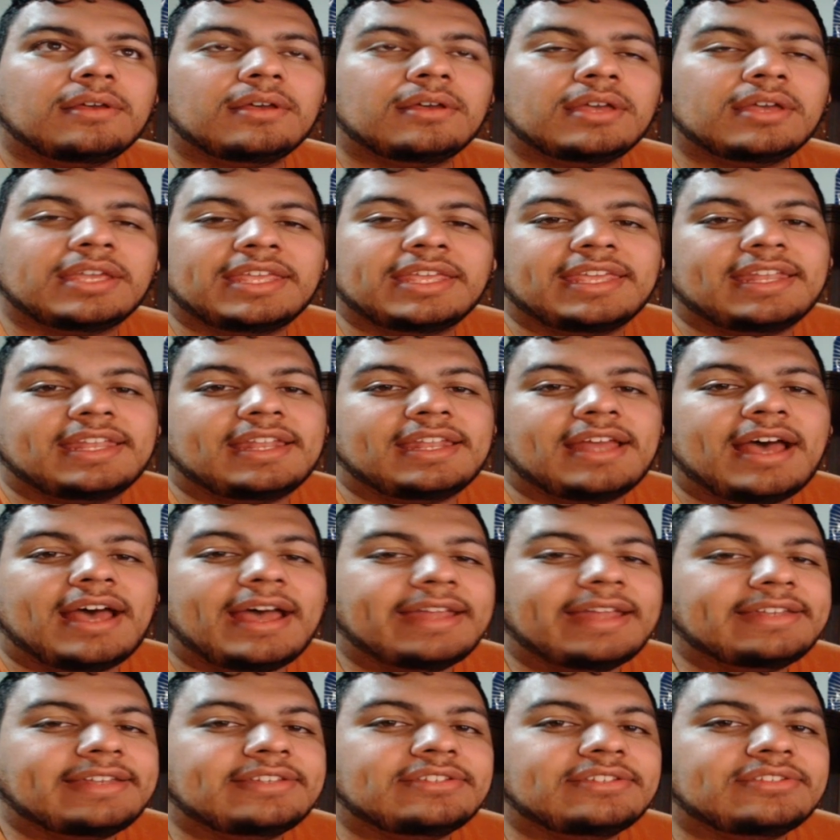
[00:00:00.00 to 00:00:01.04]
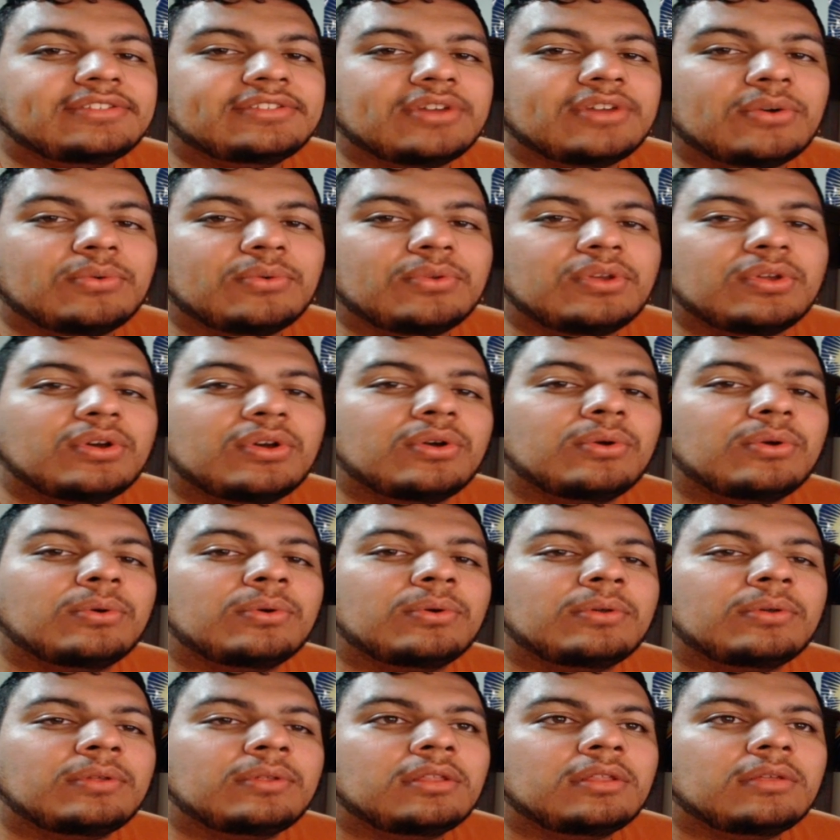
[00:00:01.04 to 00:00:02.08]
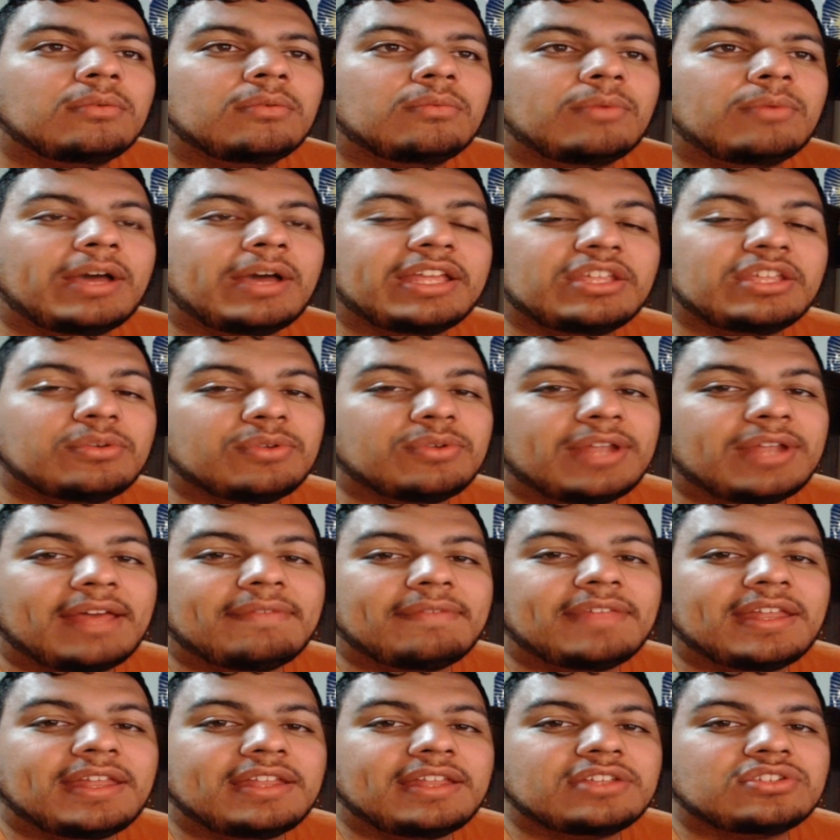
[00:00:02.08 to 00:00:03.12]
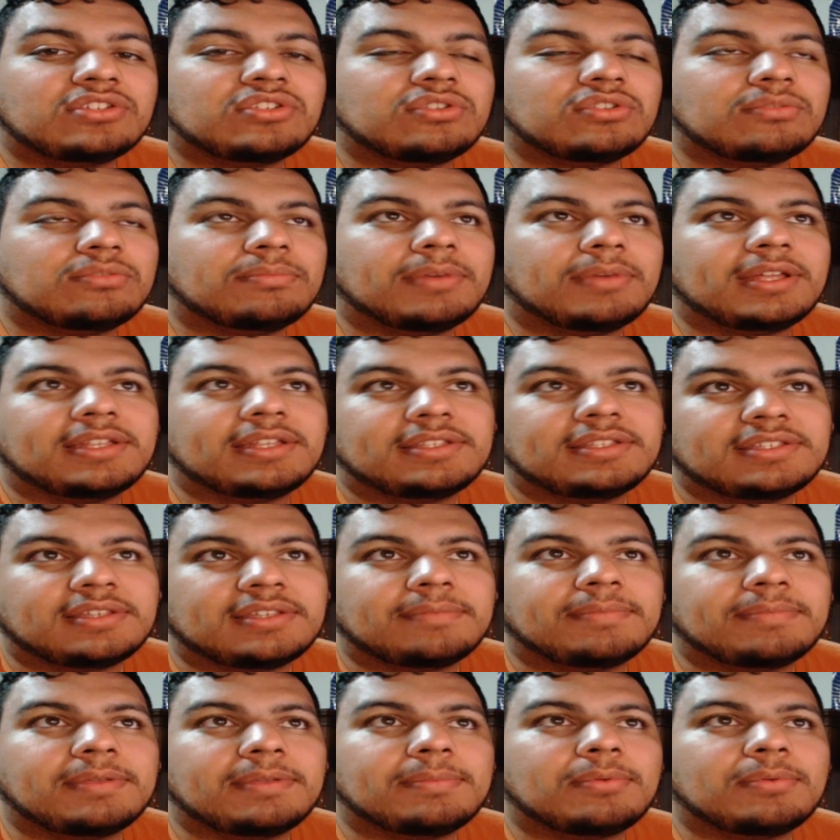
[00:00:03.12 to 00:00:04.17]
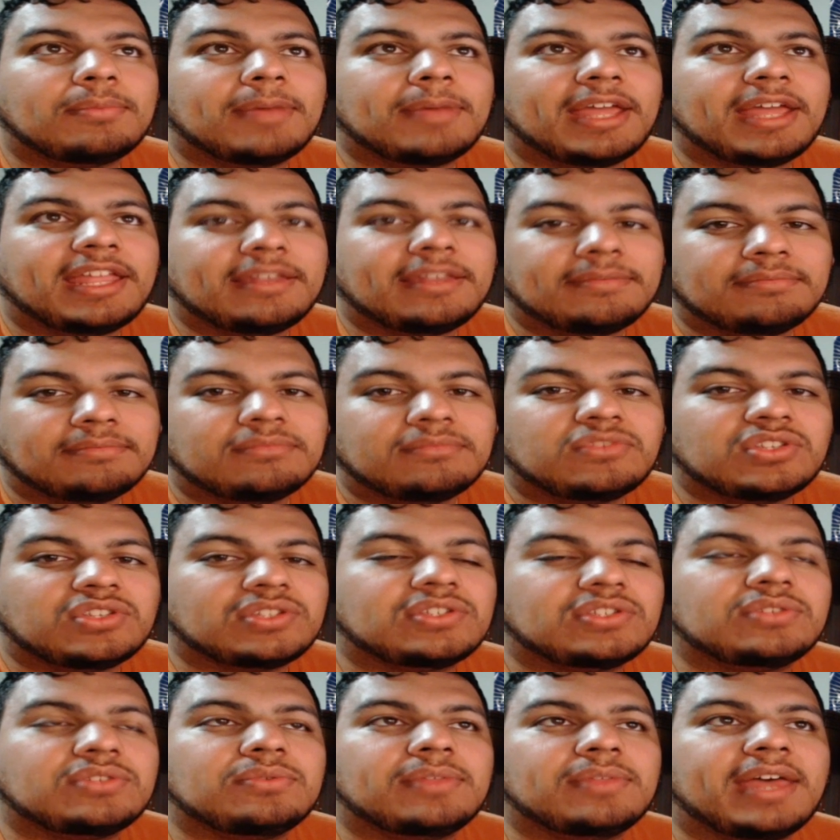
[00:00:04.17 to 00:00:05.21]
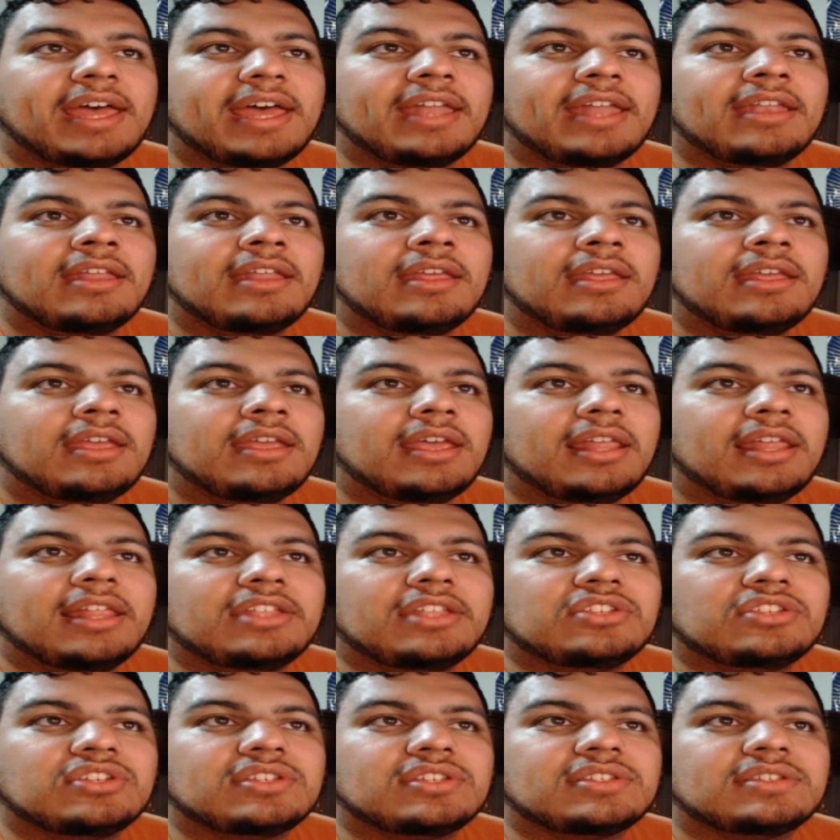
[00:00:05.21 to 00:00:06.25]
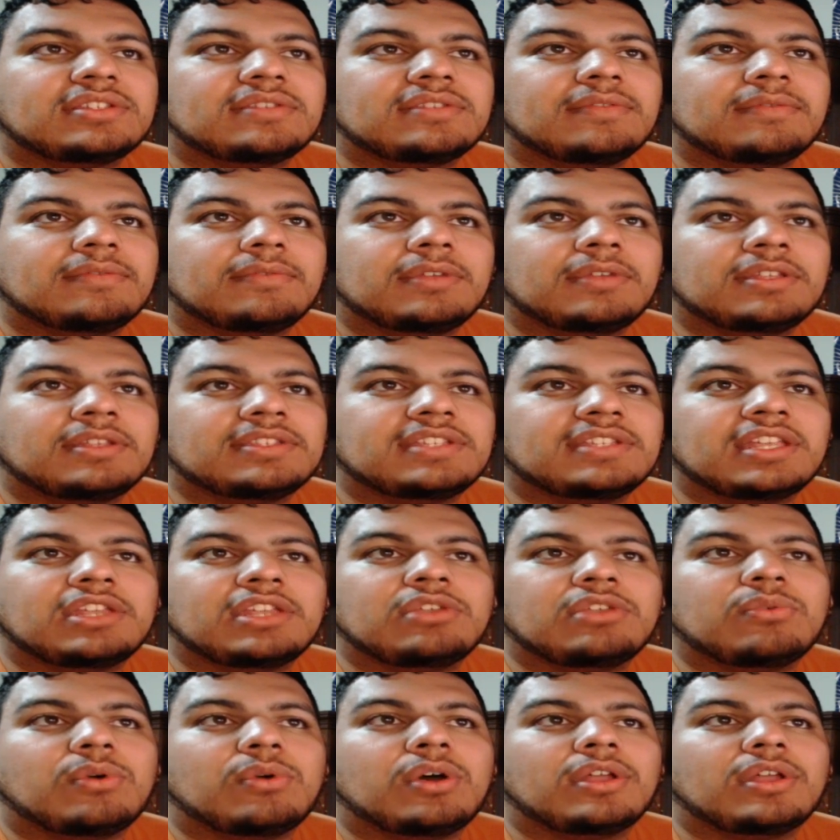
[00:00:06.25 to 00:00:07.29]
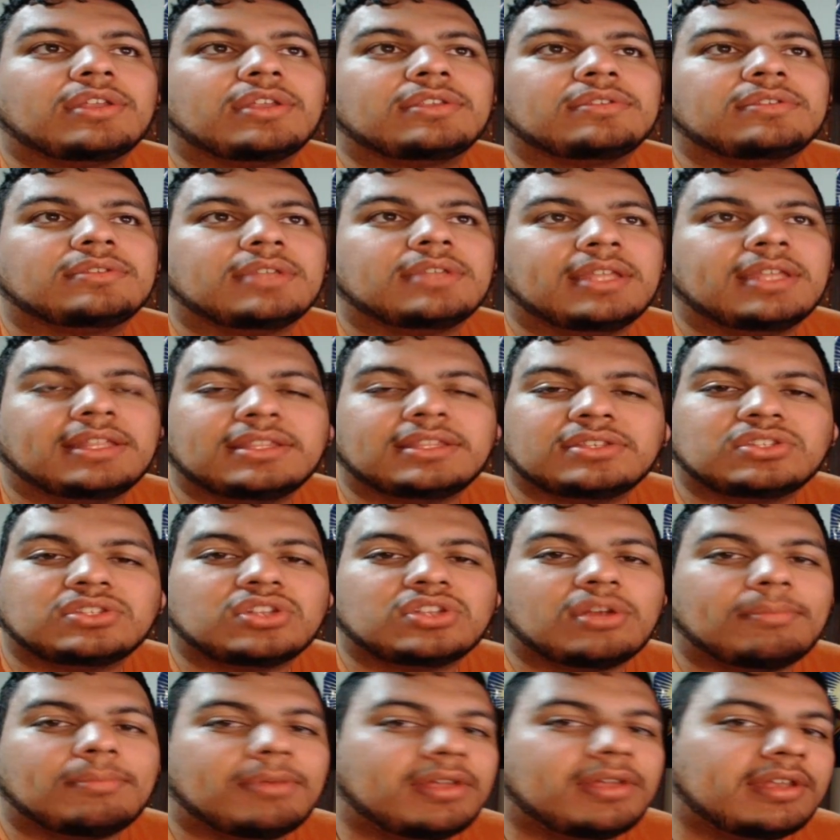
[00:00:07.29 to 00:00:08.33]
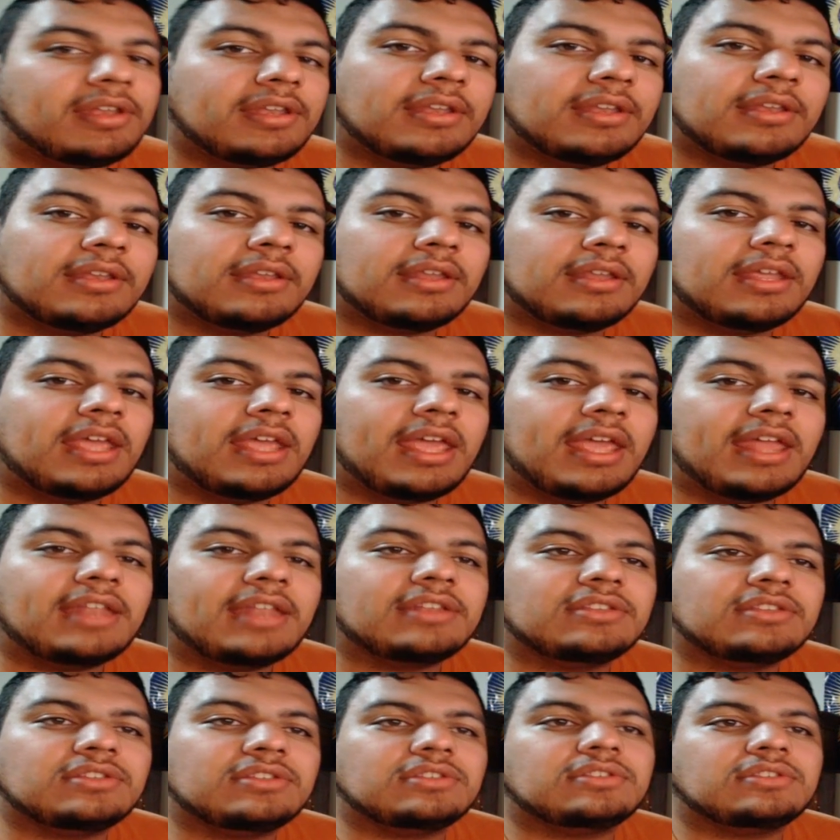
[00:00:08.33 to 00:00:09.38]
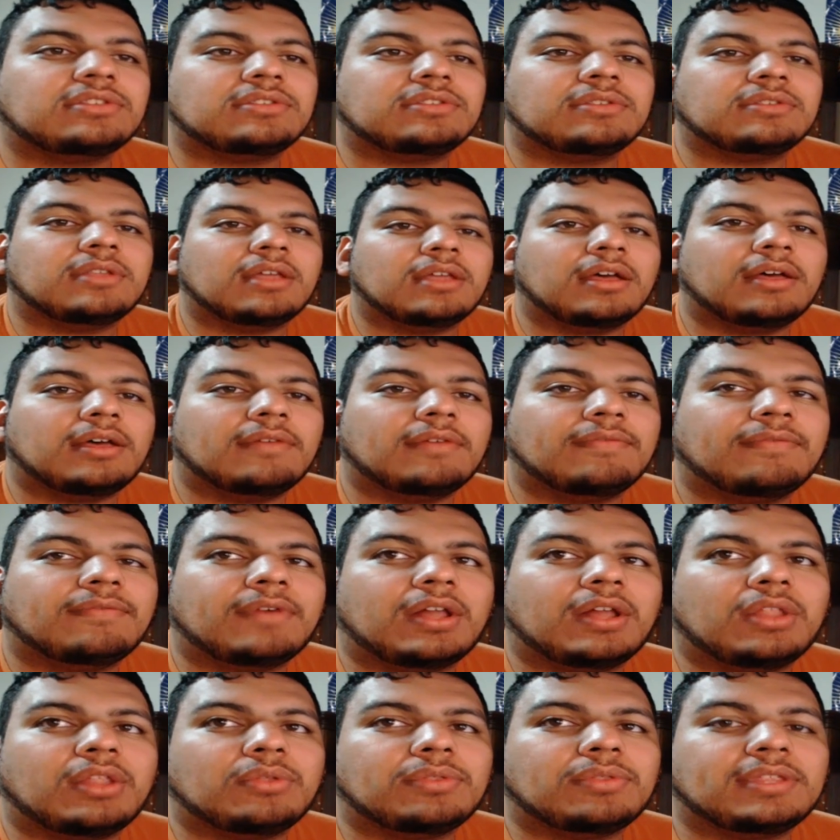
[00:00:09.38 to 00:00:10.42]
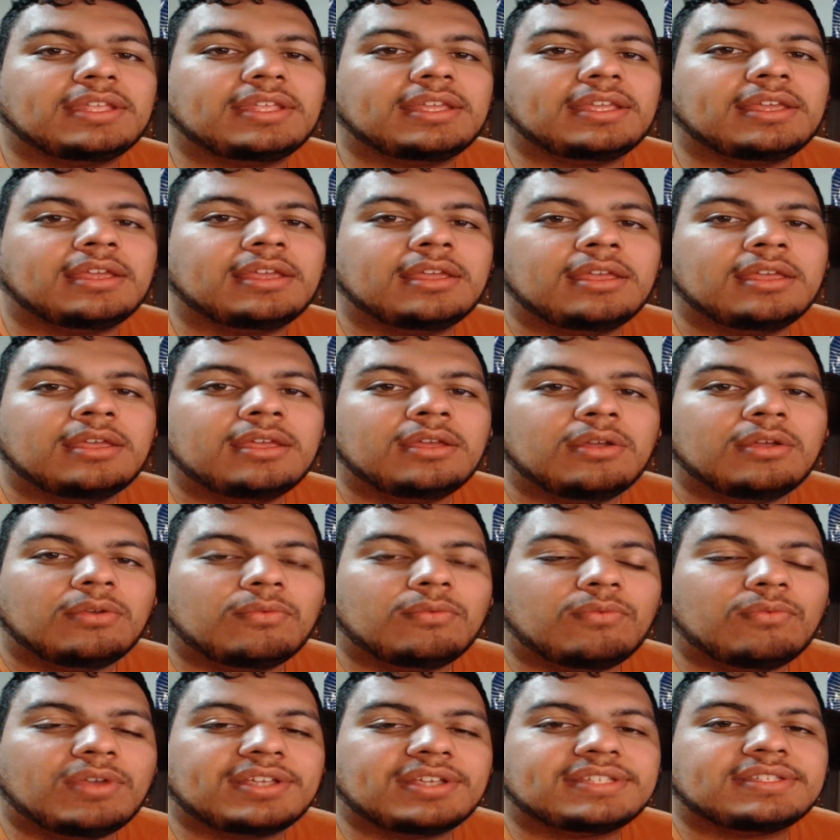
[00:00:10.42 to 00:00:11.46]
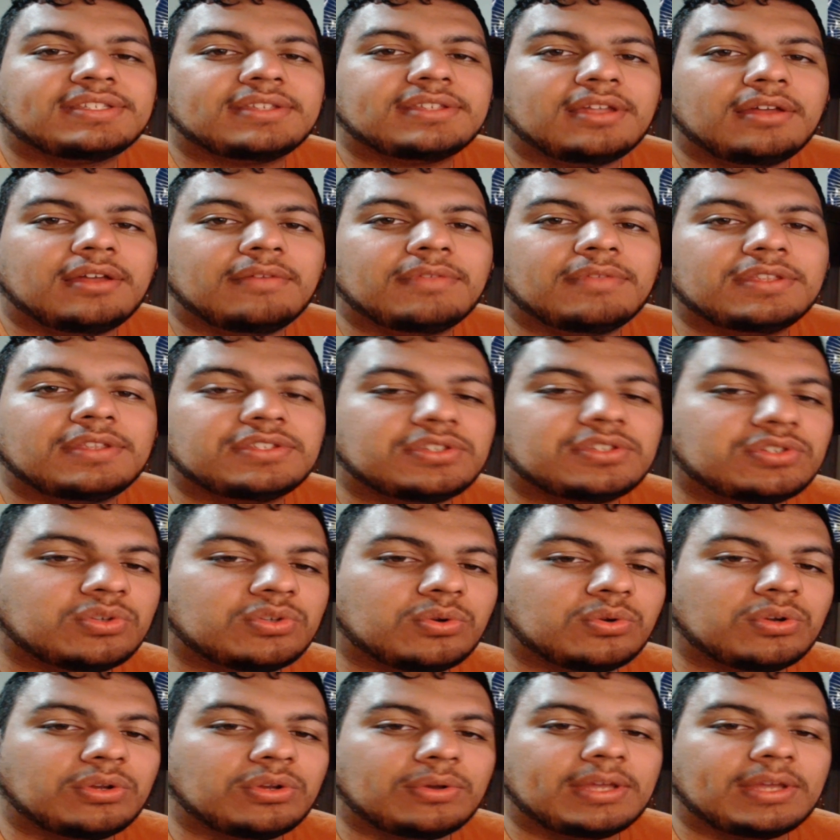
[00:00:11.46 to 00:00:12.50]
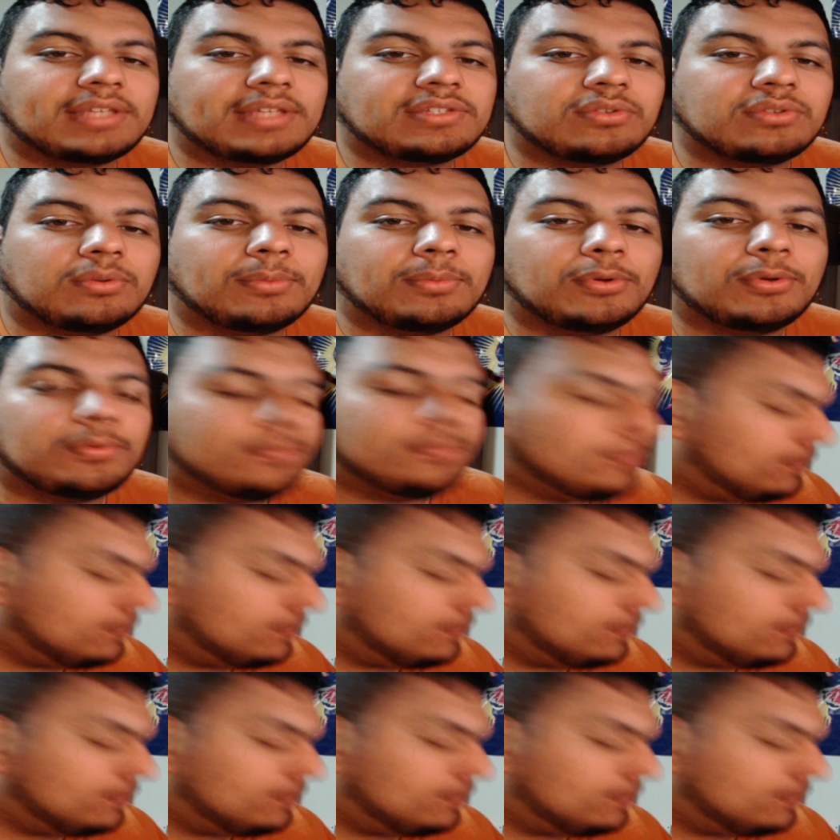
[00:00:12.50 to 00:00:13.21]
Again, I don't know why you would have that issue, but some people might. Just do that and then just continue on, hit the start button, and follow the rest of the tutorial as normal.